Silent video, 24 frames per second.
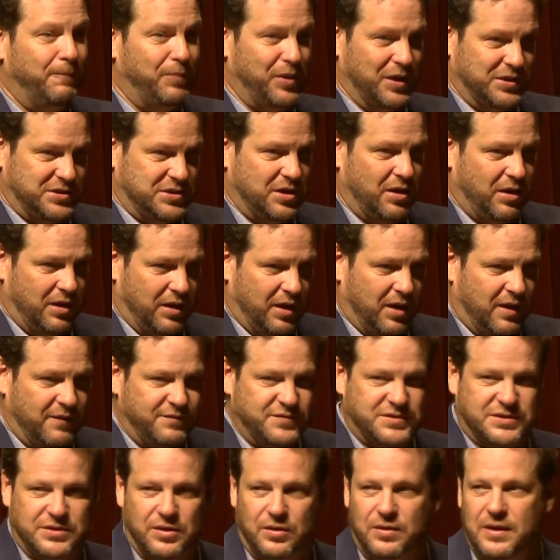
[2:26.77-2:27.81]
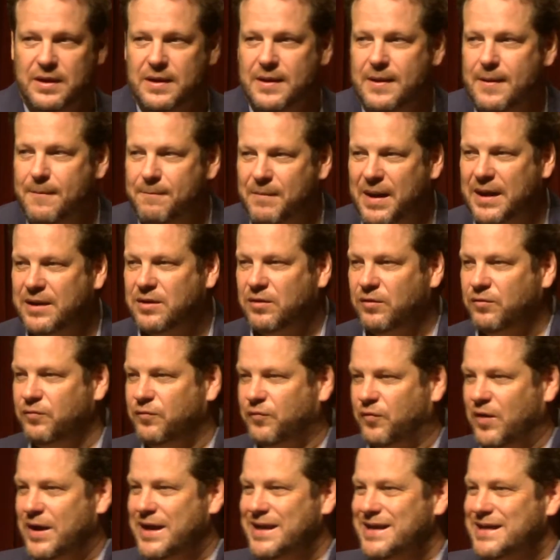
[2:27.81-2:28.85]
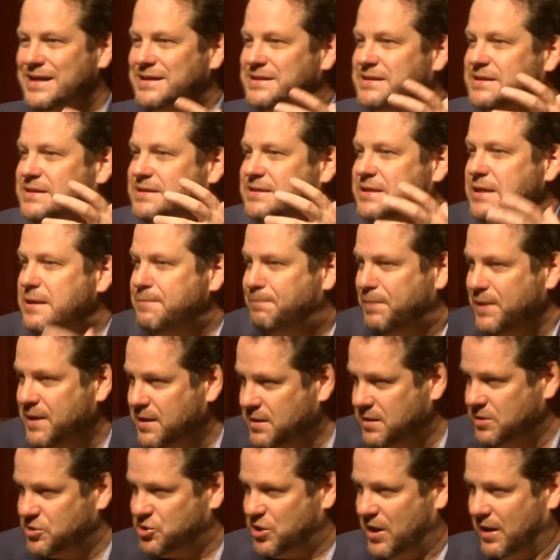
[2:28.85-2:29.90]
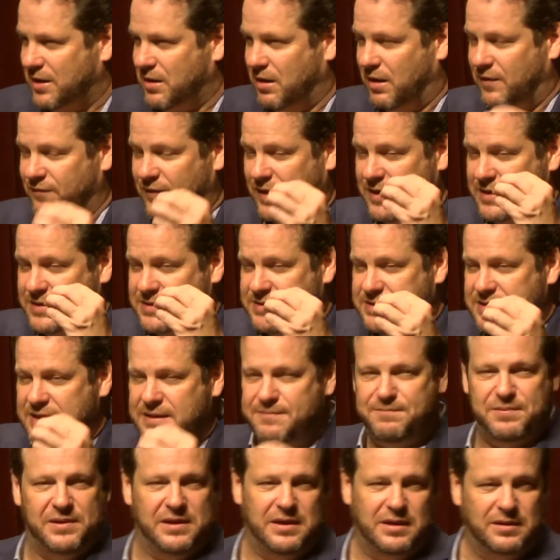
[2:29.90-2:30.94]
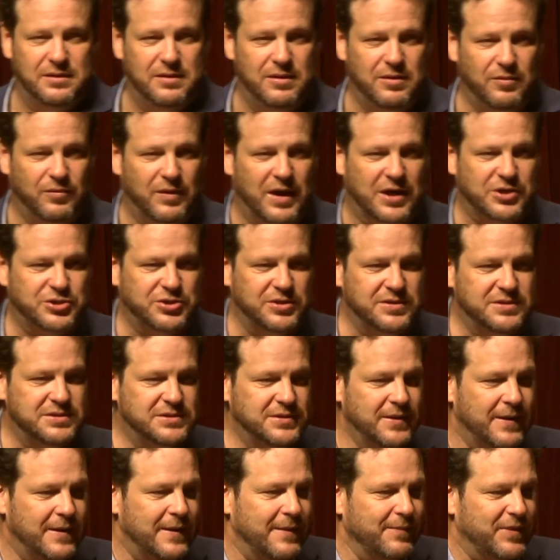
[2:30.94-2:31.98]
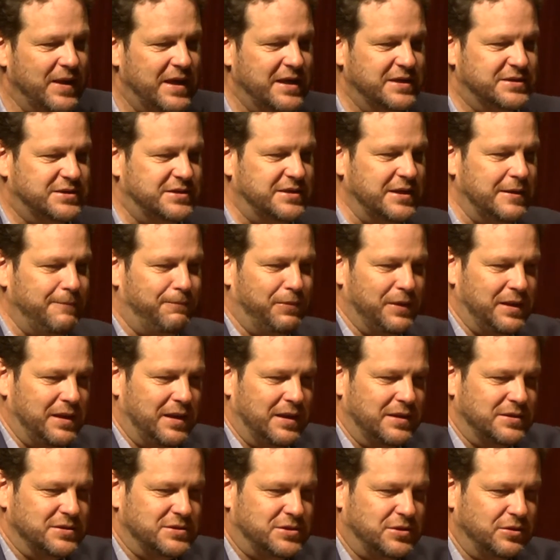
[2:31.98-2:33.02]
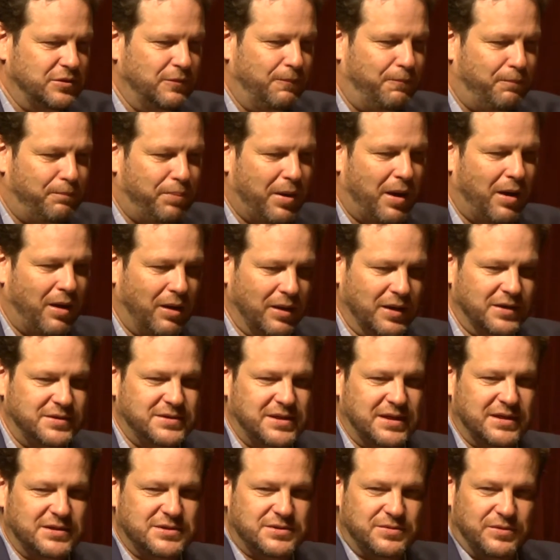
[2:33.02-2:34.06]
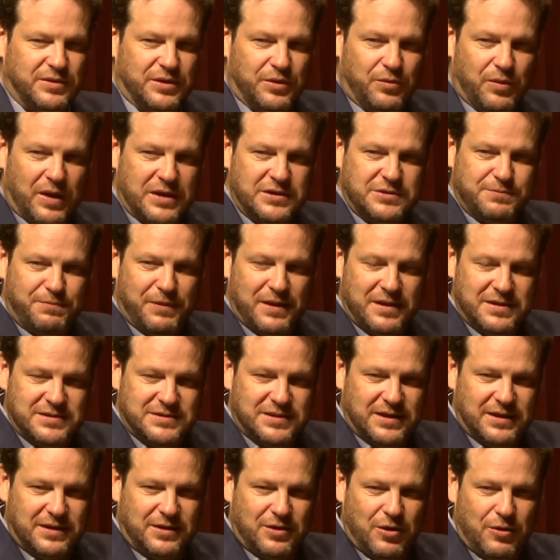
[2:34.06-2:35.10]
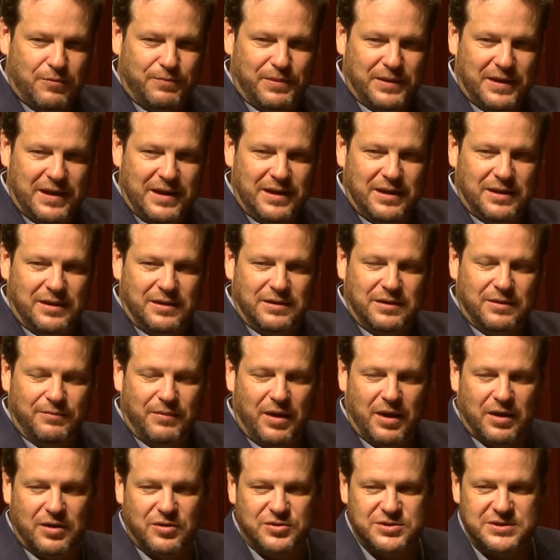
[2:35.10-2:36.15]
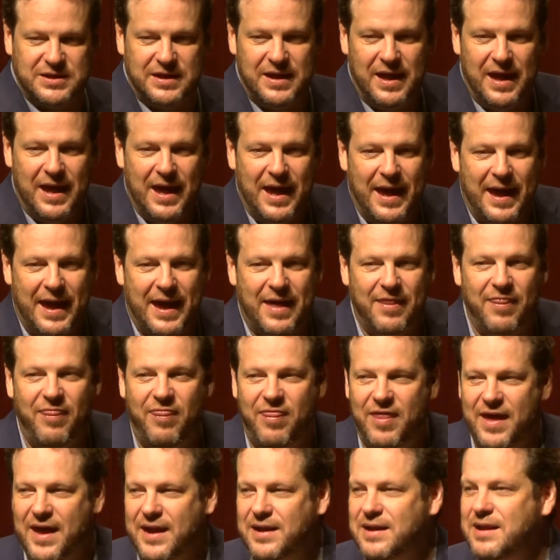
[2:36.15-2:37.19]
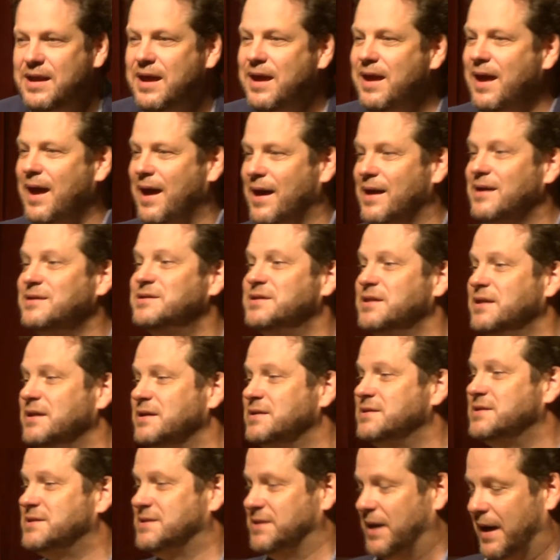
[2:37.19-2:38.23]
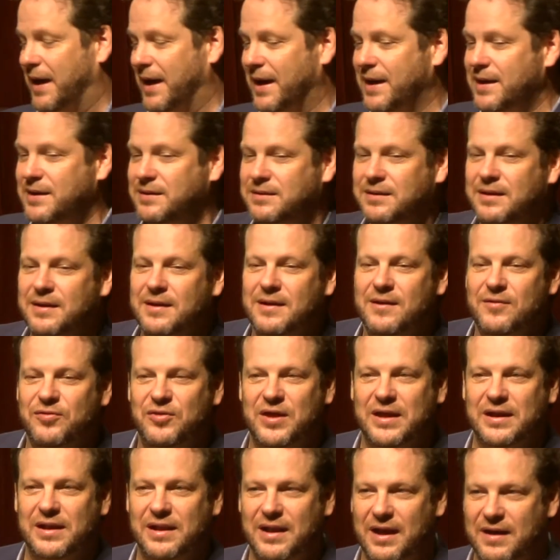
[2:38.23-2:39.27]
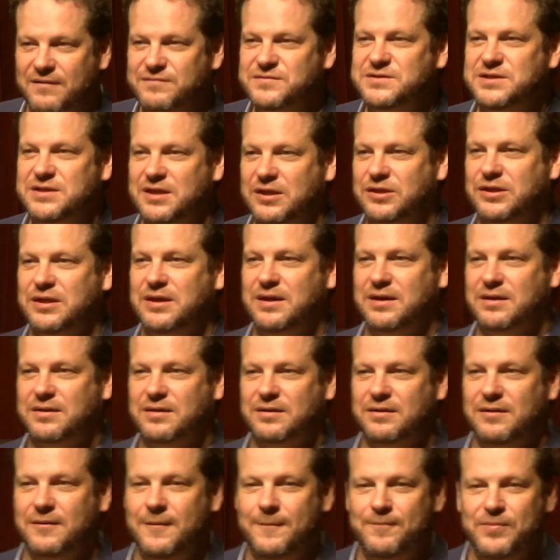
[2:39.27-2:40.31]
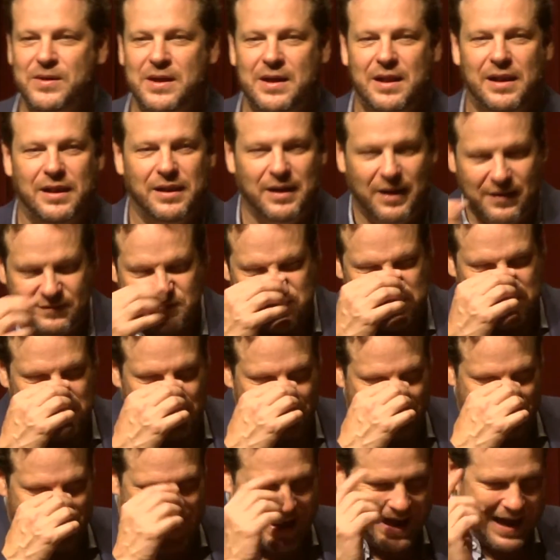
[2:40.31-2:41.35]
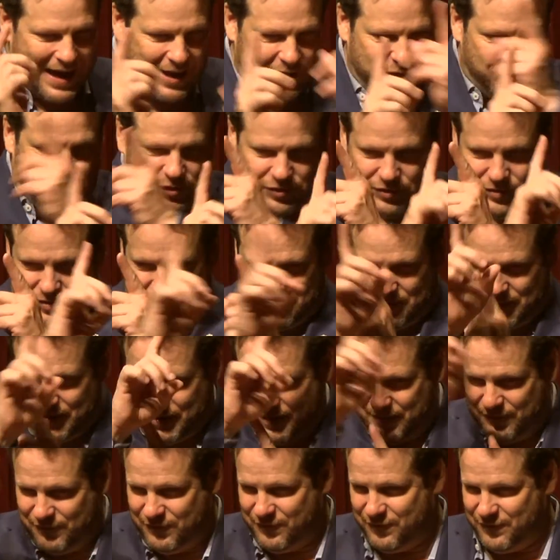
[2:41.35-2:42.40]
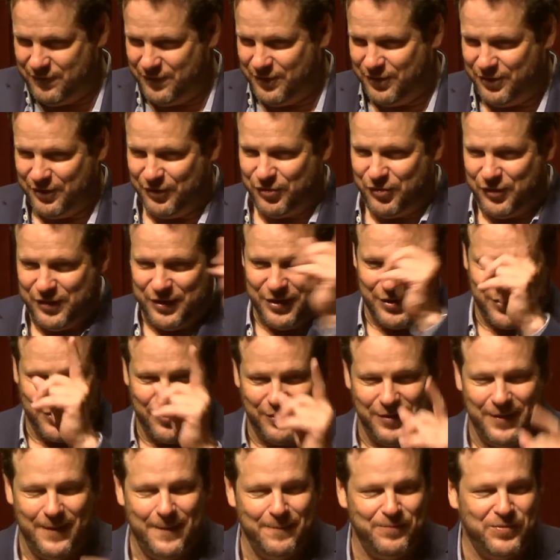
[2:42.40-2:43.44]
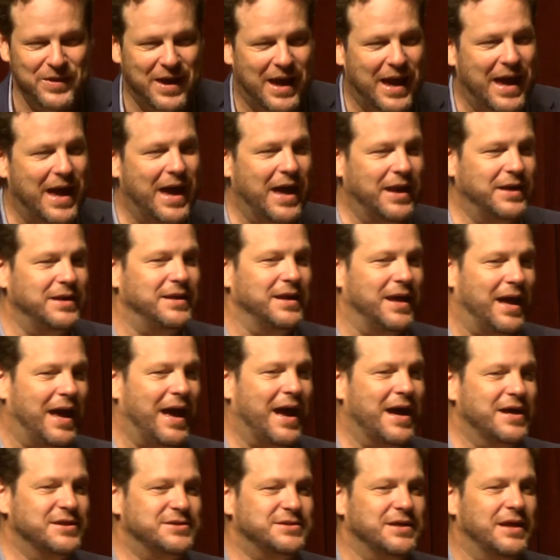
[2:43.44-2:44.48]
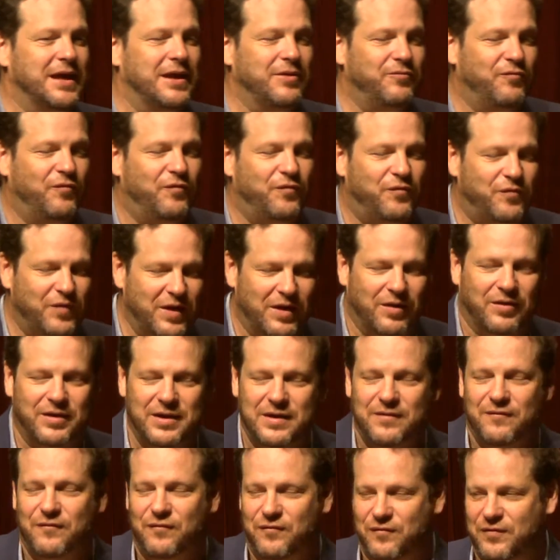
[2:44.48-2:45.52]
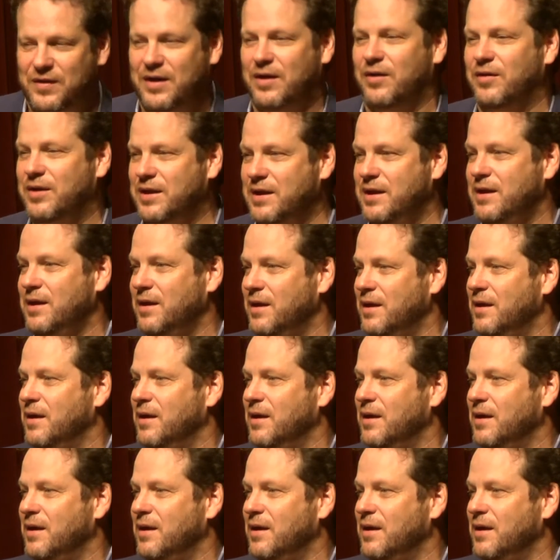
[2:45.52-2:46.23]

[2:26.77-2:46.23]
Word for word: Platonov. So Michael Frayn is deeply into Chekhov and deeply into the Russians. He's deeply into politics, where he writes plays like Copenhagen and Democracy. And then he has this side that loves the theater, loves the math of the theater, and has a very, very